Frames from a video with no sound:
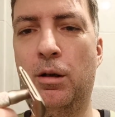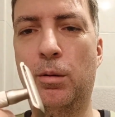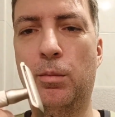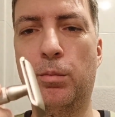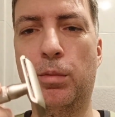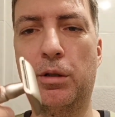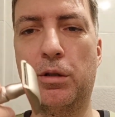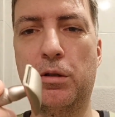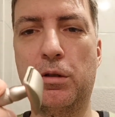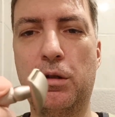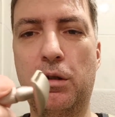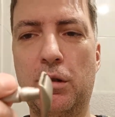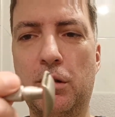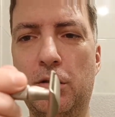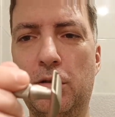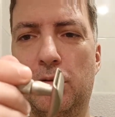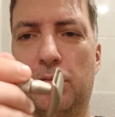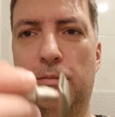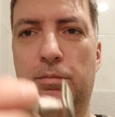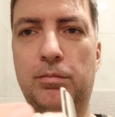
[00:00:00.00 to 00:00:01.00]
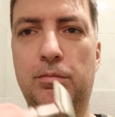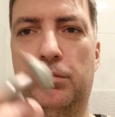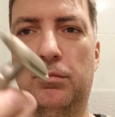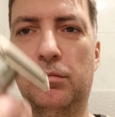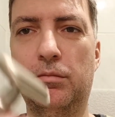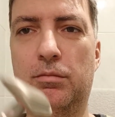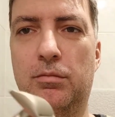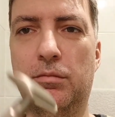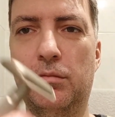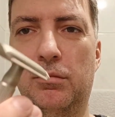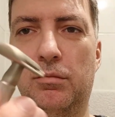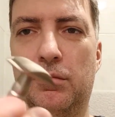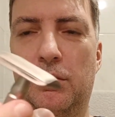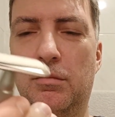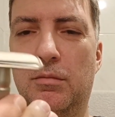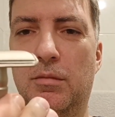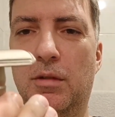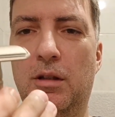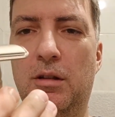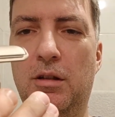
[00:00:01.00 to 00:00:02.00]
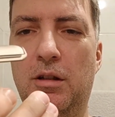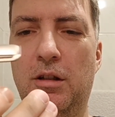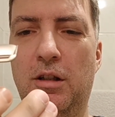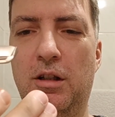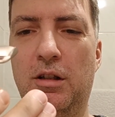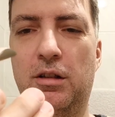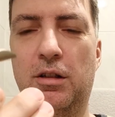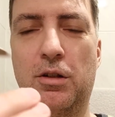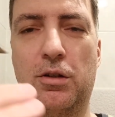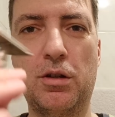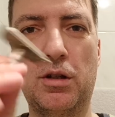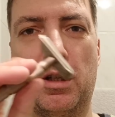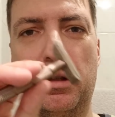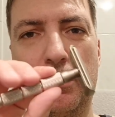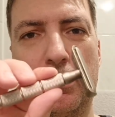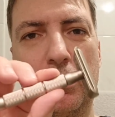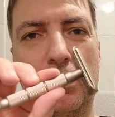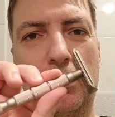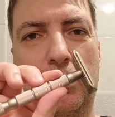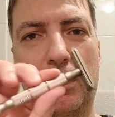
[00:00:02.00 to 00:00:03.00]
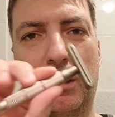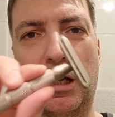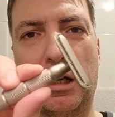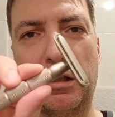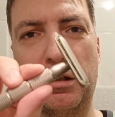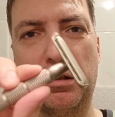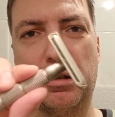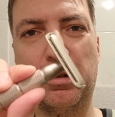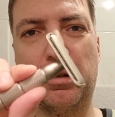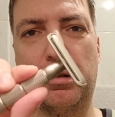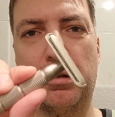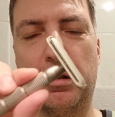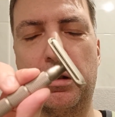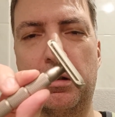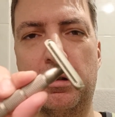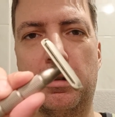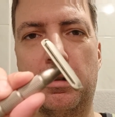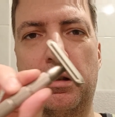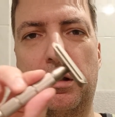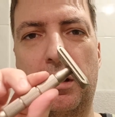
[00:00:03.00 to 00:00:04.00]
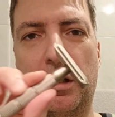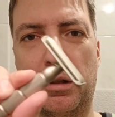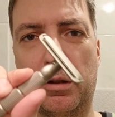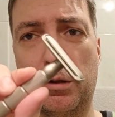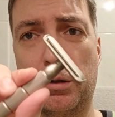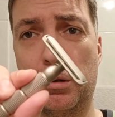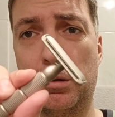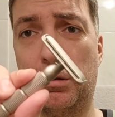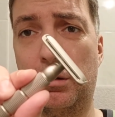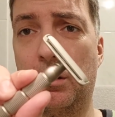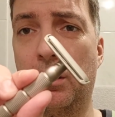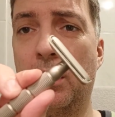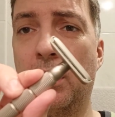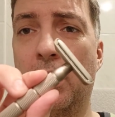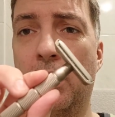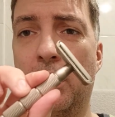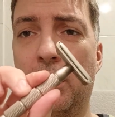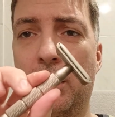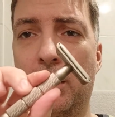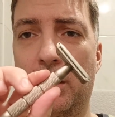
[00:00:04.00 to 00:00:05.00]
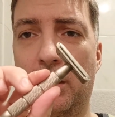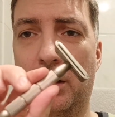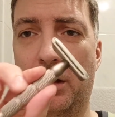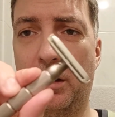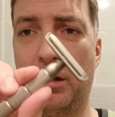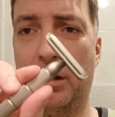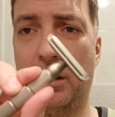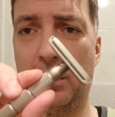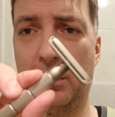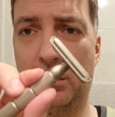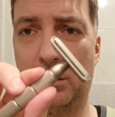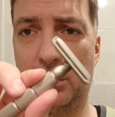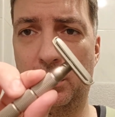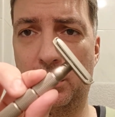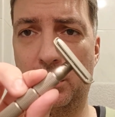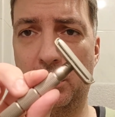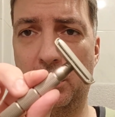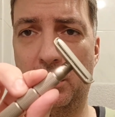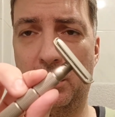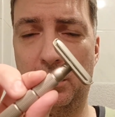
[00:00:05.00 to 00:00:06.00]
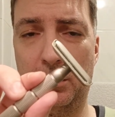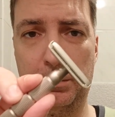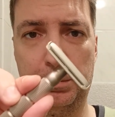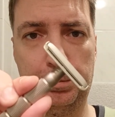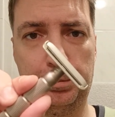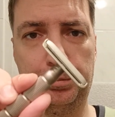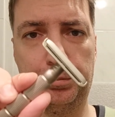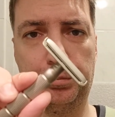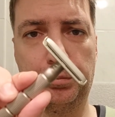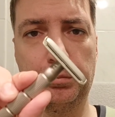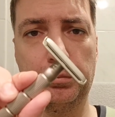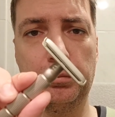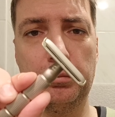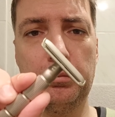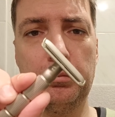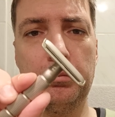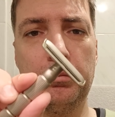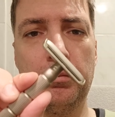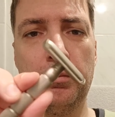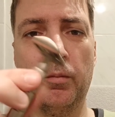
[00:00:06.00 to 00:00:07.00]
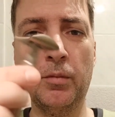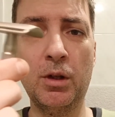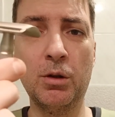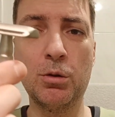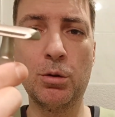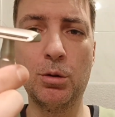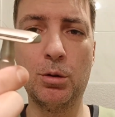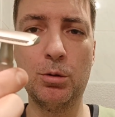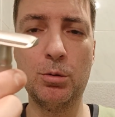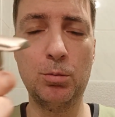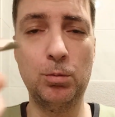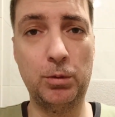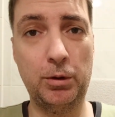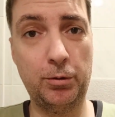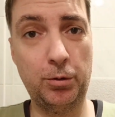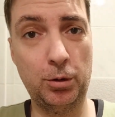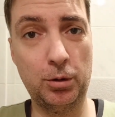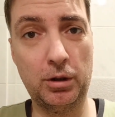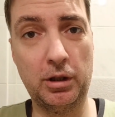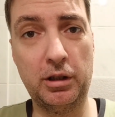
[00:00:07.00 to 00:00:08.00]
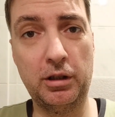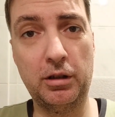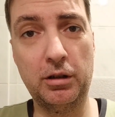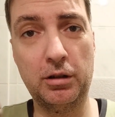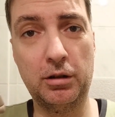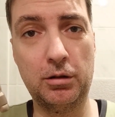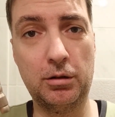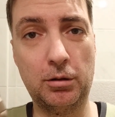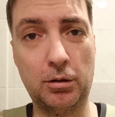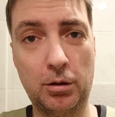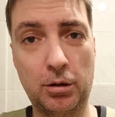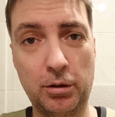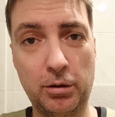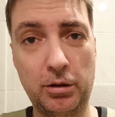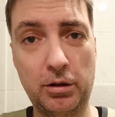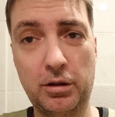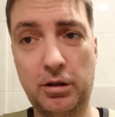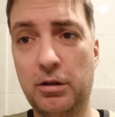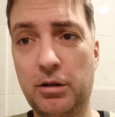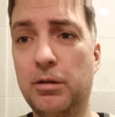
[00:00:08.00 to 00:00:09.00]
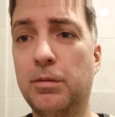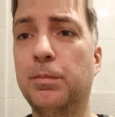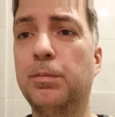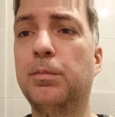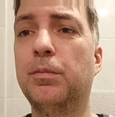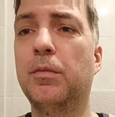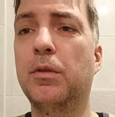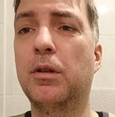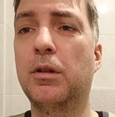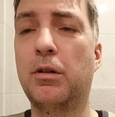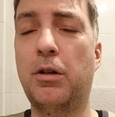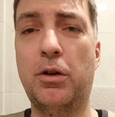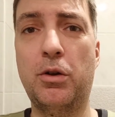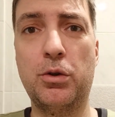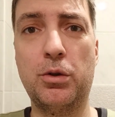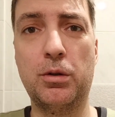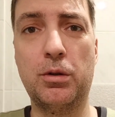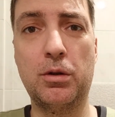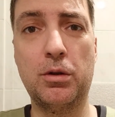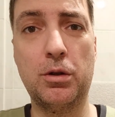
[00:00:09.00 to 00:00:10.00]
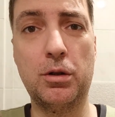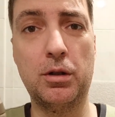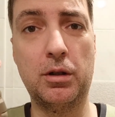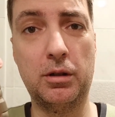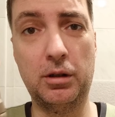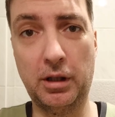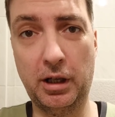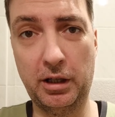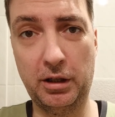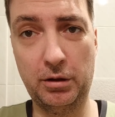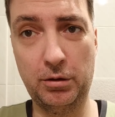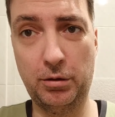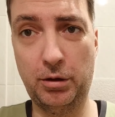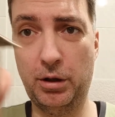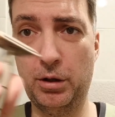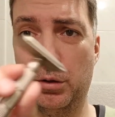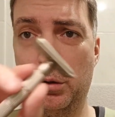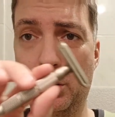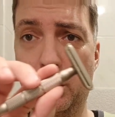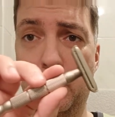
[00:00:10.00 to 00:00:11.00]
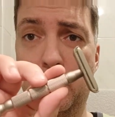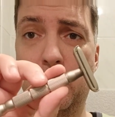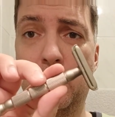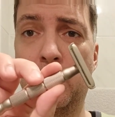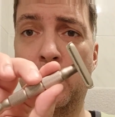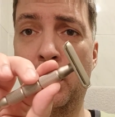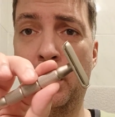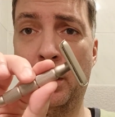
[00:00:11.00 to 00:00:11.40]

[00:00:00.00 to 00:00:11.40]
But still, I think it is even lighter than the Hansen AL13. So if you like longer razors, light razors,